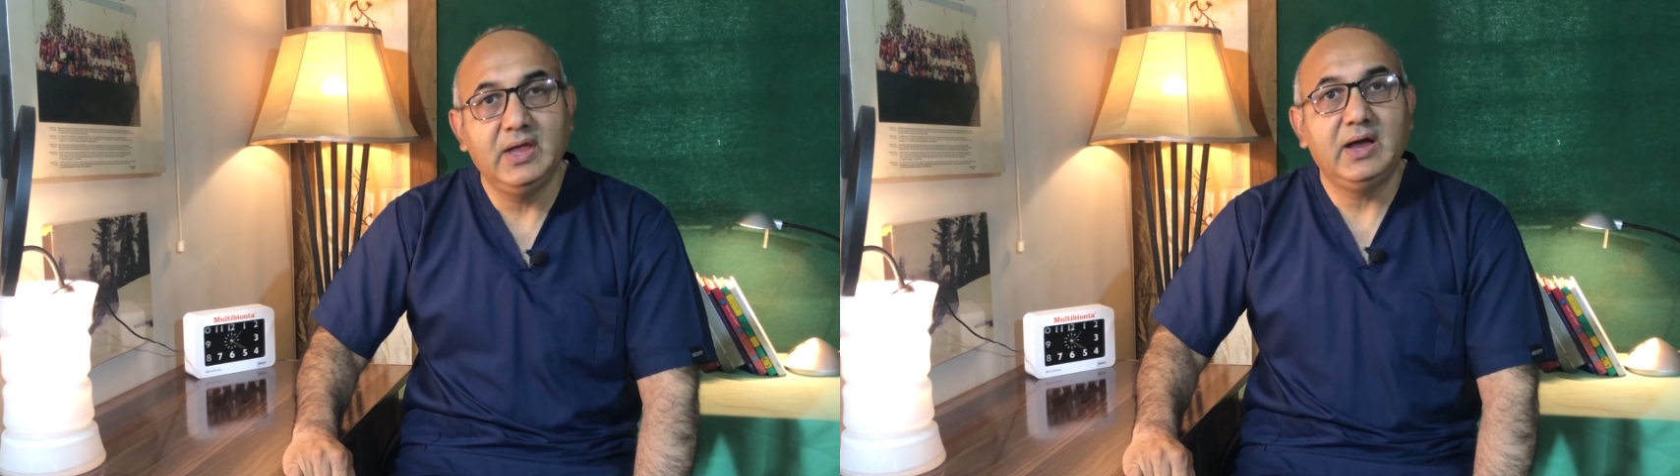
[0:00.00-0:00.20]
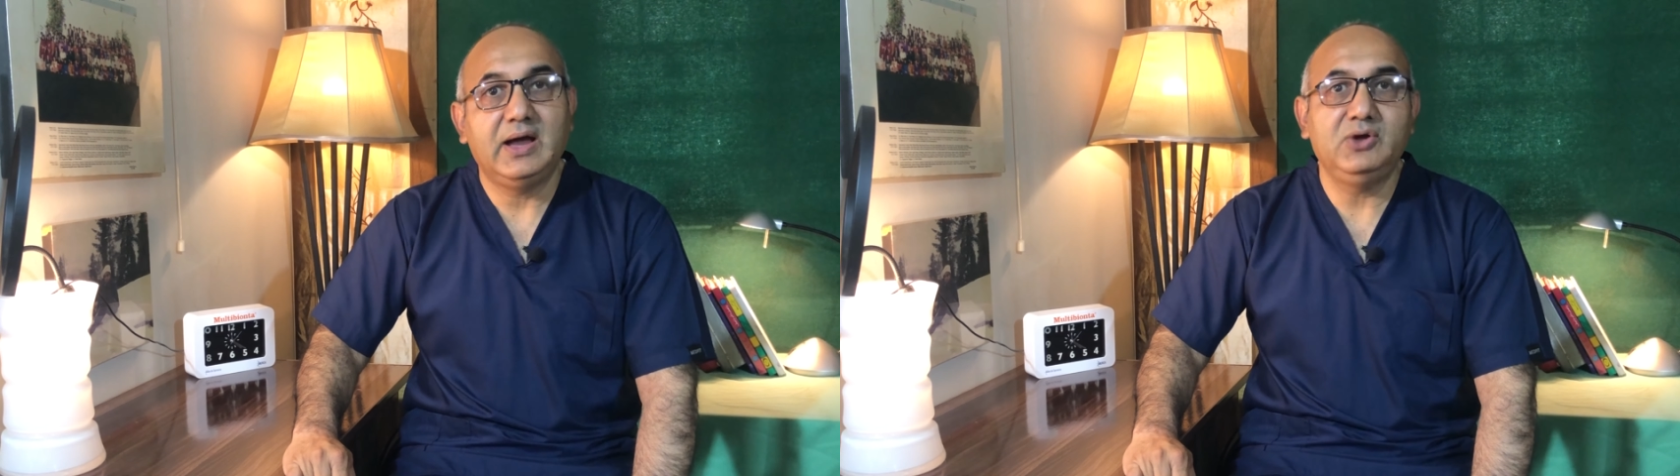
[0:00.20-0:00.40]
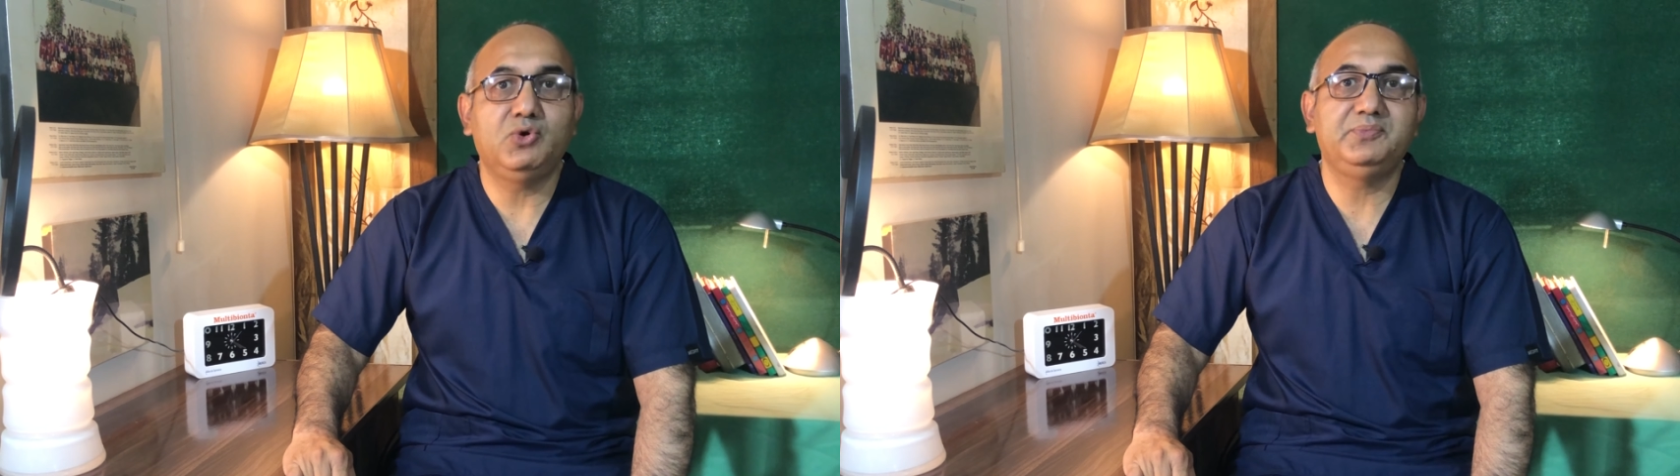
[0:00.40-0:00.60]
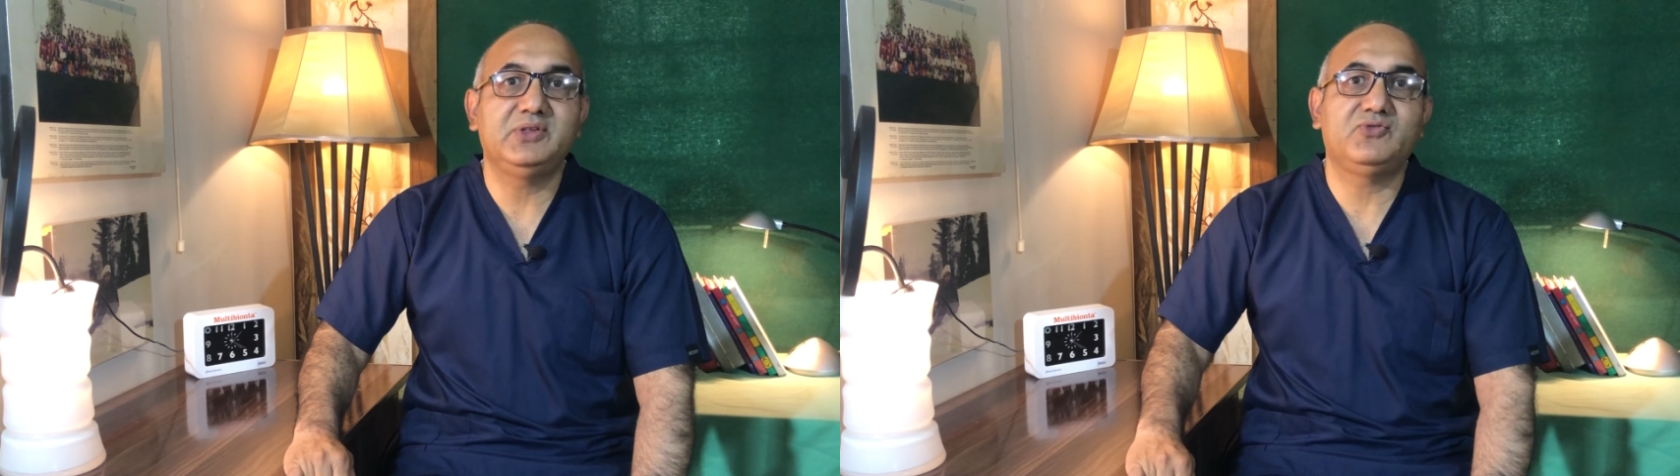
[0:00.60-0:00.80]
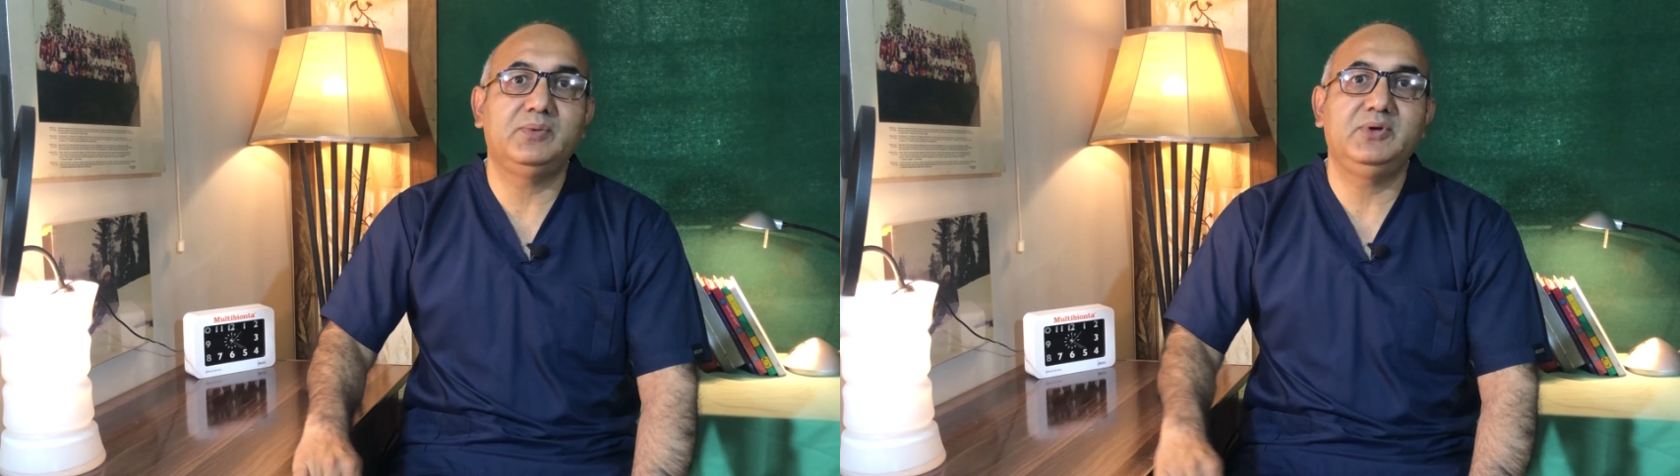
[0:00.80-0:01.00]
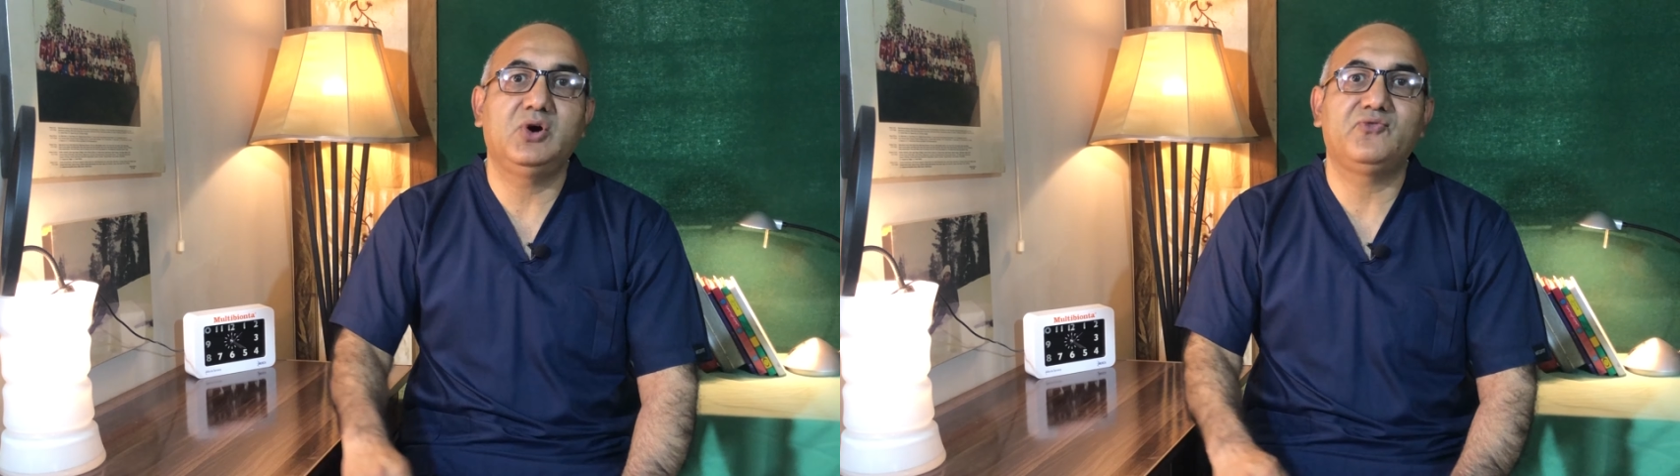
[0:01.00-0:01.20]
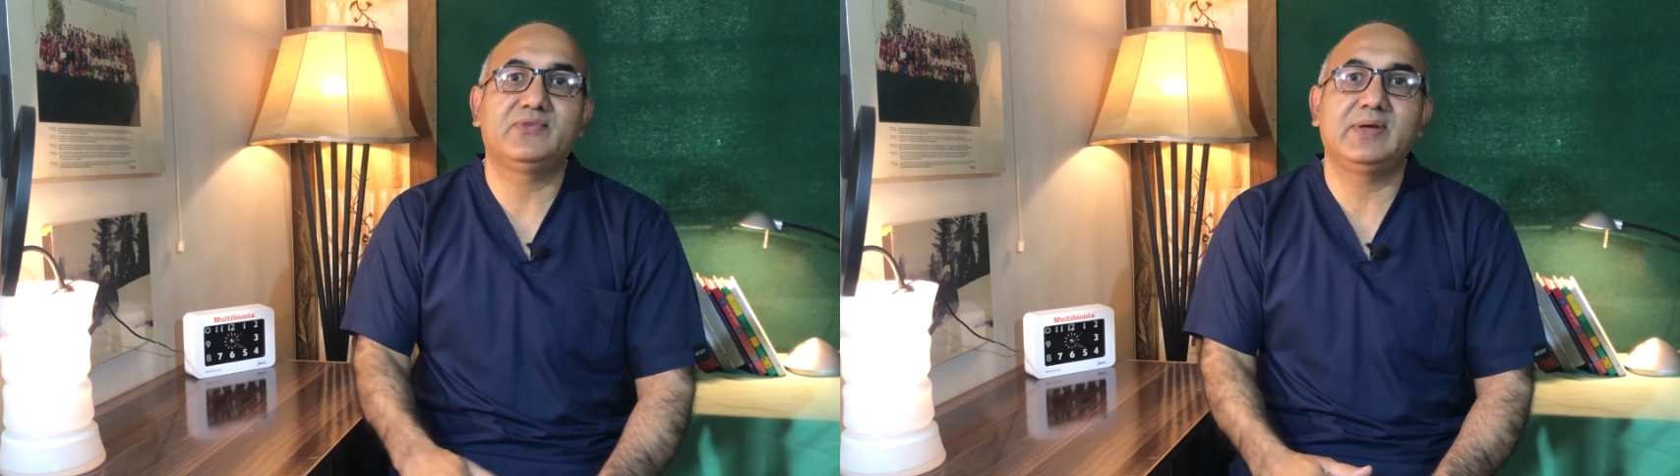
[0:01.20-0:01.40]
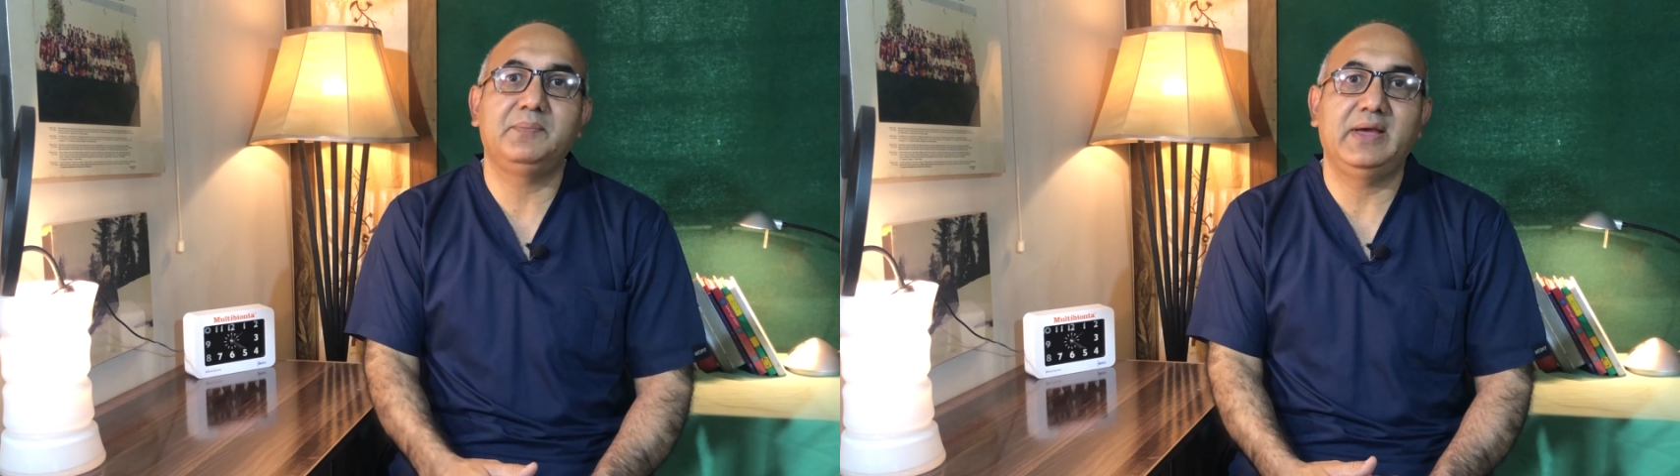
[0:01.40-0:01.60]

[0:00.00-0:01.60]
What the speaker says: I hope this will be of some